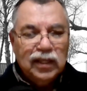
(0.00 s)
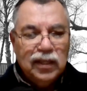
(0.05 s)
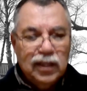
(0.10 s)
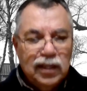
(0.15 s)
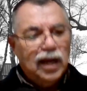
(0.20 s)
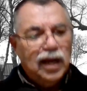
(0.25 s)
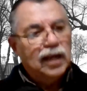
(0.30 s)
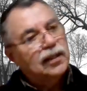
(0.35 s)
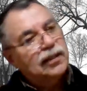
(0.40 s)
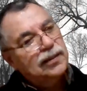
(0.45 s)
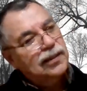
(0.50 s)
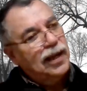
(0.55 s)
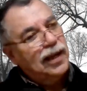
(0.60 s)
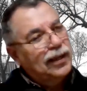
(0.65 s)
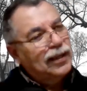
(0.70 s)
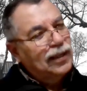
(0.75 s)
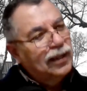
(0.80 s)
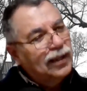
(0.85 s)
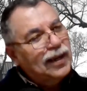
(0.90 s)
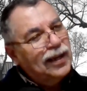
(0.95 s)
Now I
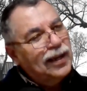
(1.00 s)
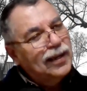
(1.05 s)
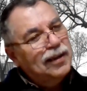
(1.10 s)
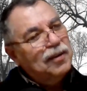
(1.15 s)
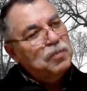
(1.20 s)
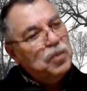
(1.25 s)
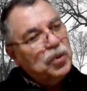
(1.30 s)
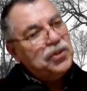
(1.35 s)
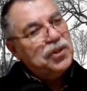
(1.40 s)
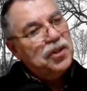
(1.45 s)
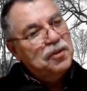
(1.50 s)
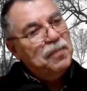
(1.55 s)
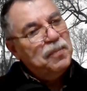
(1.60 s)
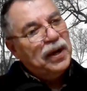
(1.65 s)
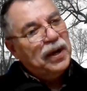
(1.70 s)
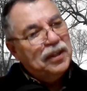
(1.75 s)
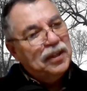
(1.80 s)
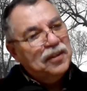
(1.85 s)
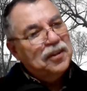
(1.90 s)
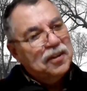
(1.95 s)
can kind of almost hear
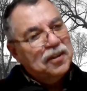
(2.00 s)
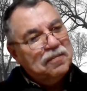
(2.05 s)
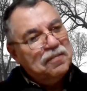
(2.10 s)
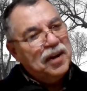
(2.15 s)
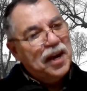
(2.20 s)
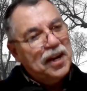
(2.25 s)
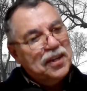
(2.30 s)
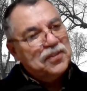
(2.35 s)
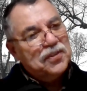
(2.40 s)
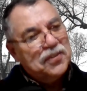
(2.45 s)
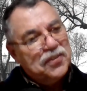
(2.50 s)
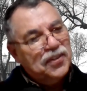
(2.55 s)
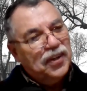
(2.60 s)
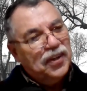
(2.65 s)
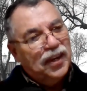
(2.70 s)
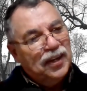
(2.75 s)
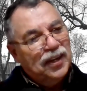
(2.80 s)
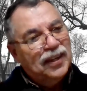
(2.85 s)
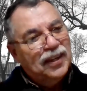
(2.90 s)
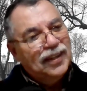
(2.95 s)
my Indian advisors
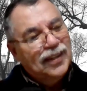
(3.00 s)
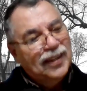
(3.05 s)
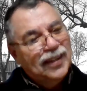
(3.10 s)
saying,